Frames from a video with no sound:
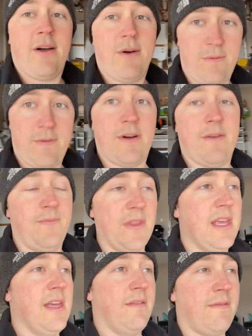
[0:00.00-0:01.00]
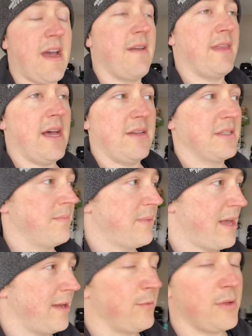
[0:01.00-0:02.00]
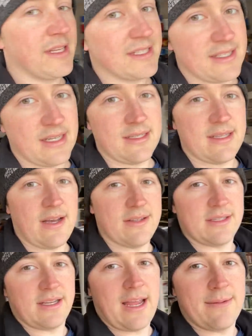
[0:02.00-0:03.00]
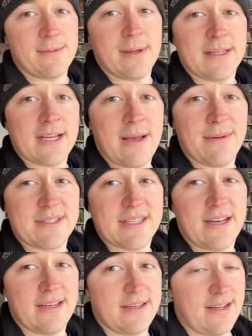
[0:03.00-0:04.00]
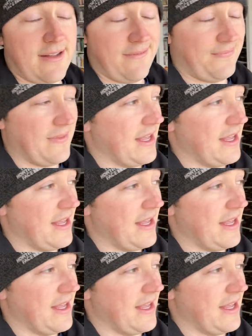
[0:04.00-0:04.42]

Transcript: over five thousand, probably more like six thousand games by the time it's said and done.